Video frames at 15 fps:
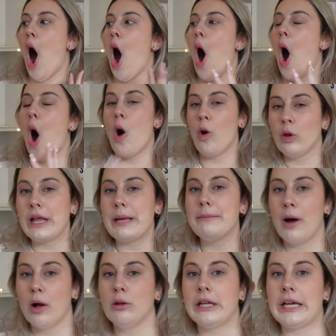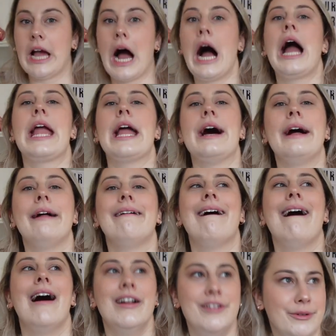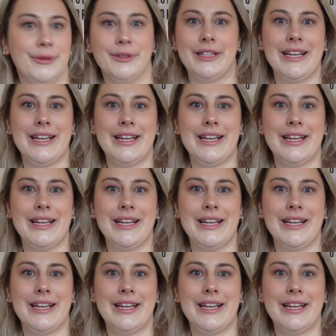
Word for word: Holy moly, I adored